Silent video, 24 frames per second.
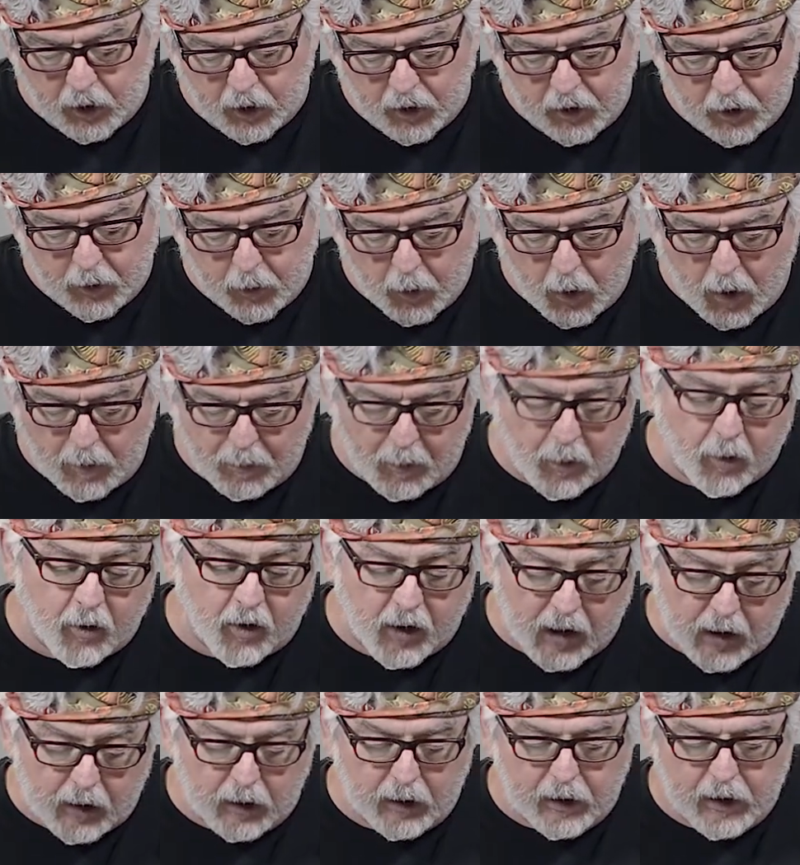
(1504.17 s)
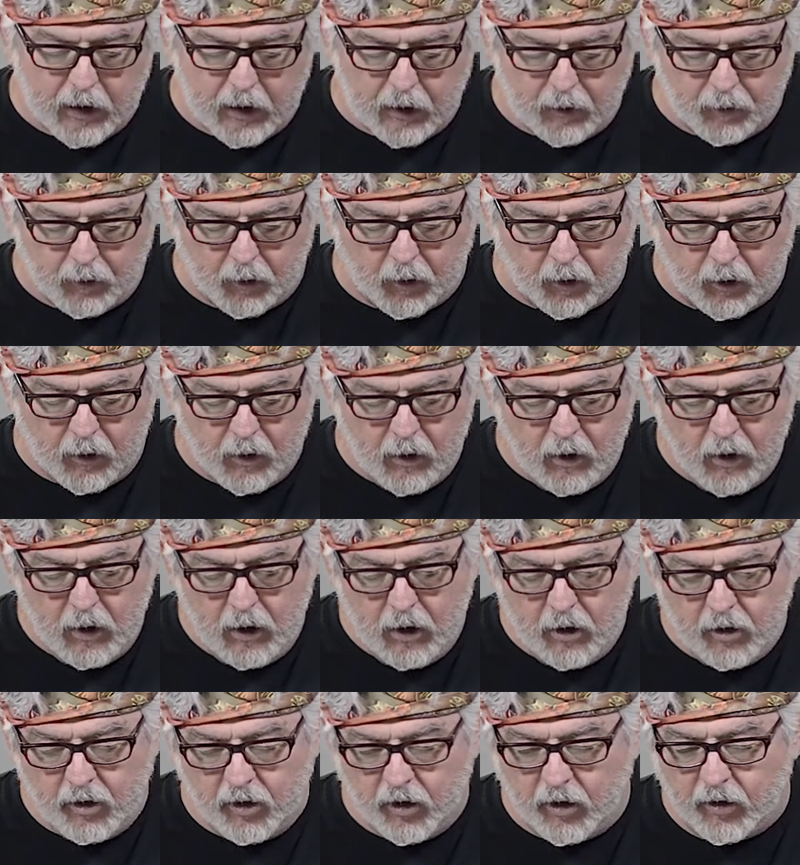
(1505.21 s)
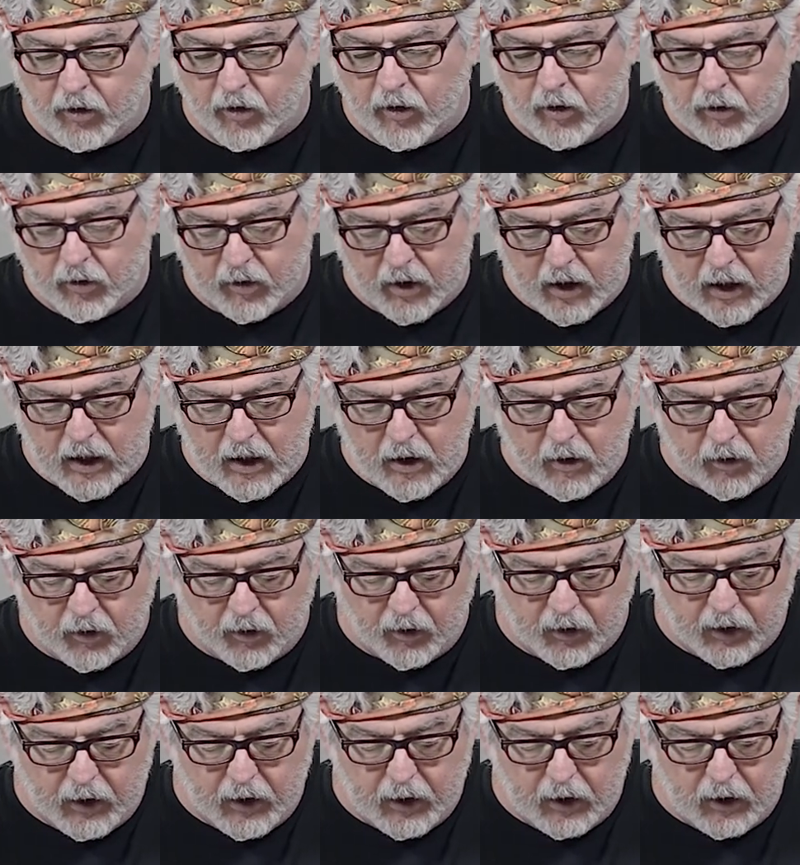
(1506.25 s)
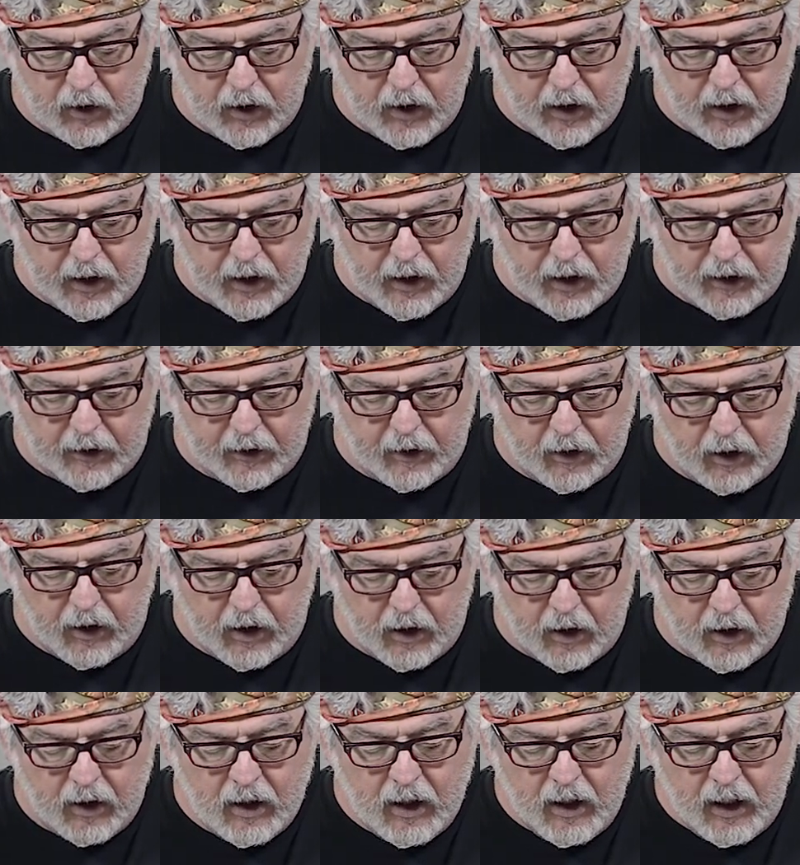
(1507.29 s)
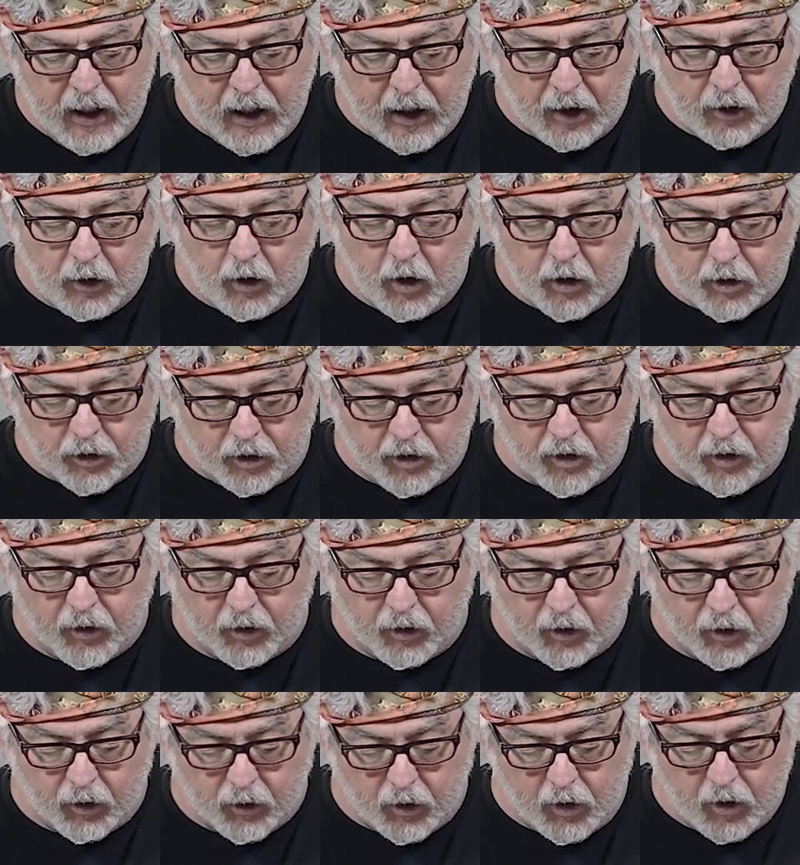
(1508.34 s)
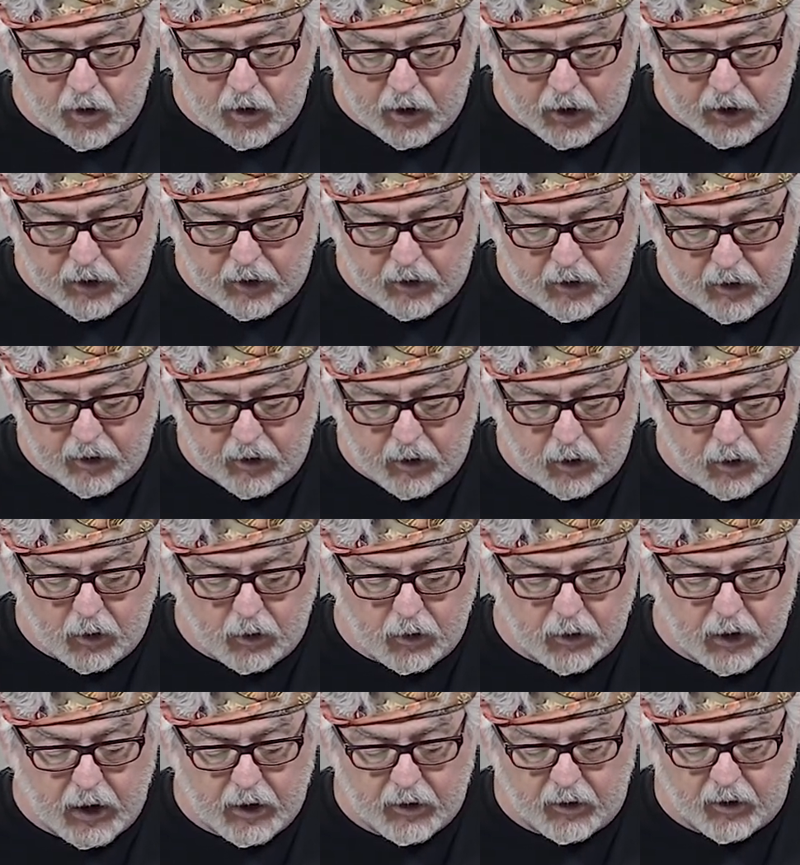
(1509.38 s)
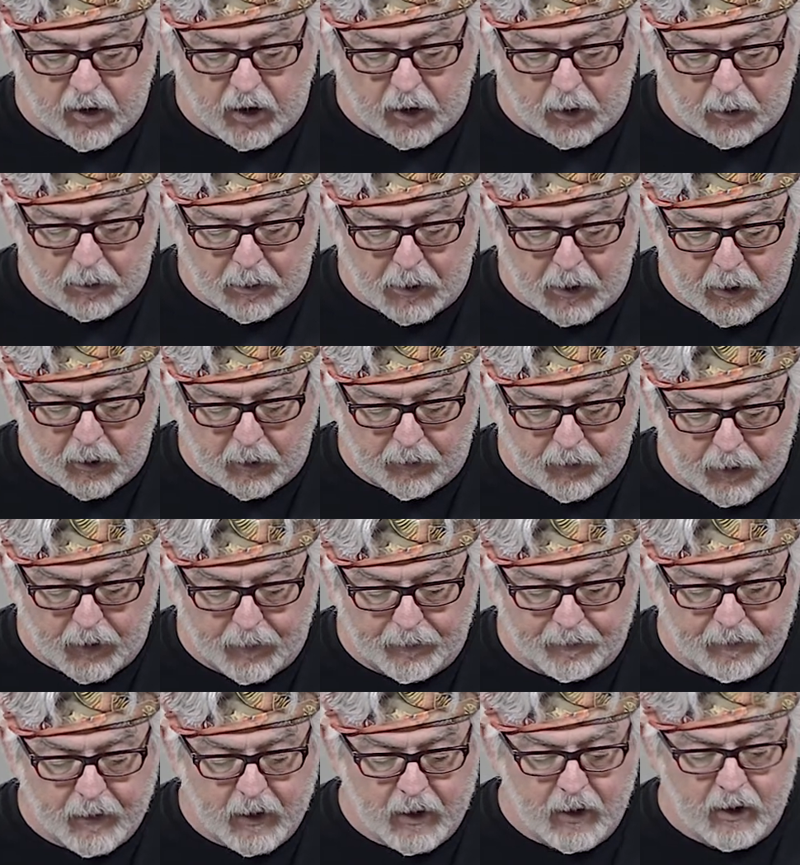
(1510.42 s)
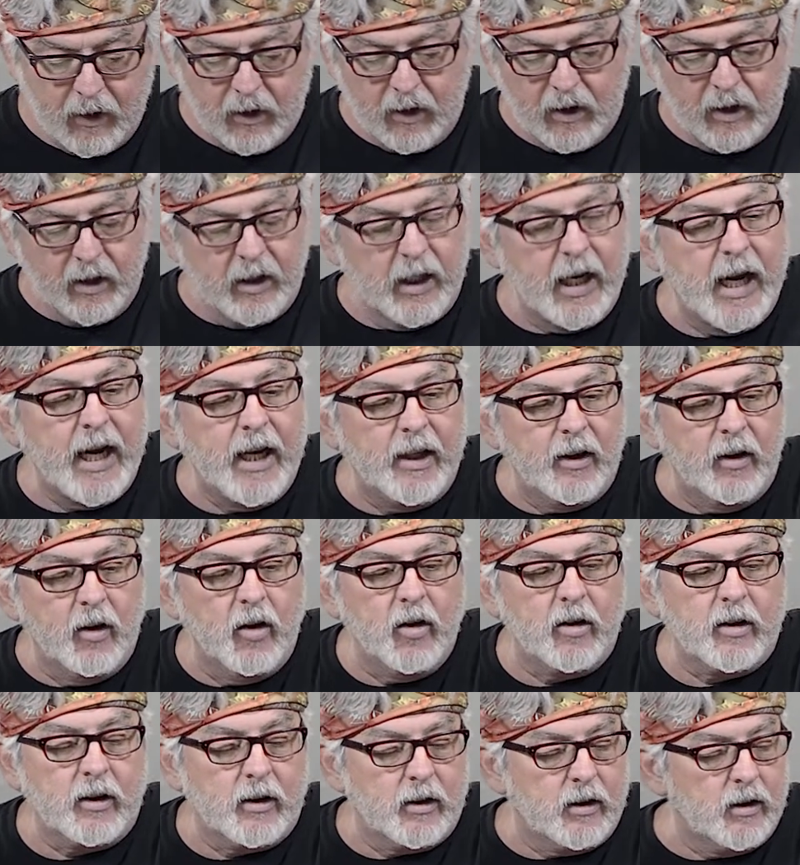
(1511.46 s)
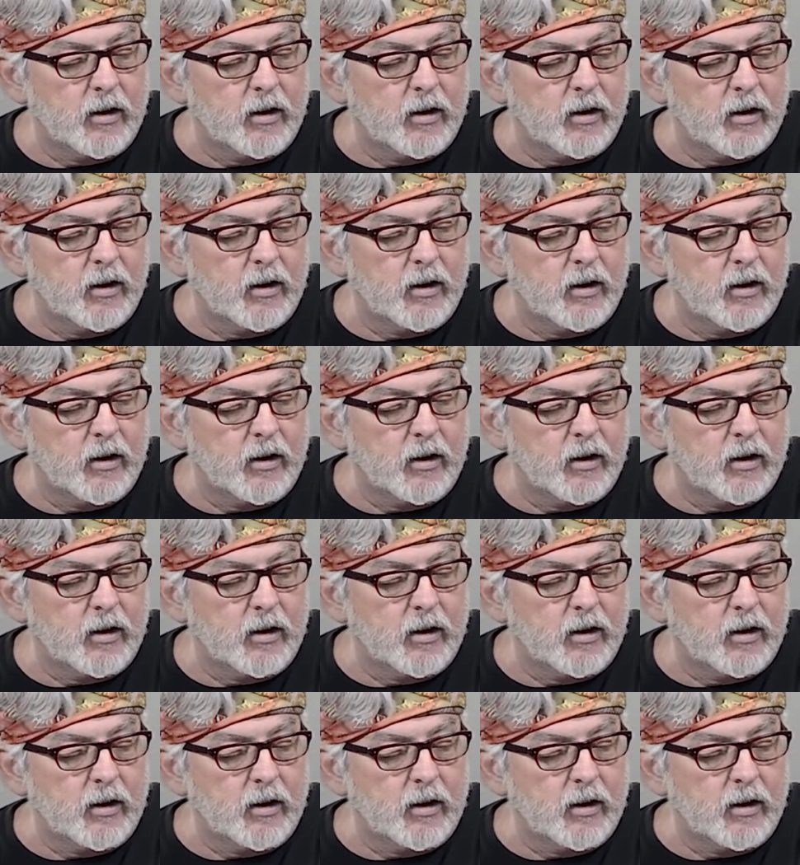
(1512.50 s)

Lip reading: could represent leaves just as easily and look just as good too. That's the other part of it, and look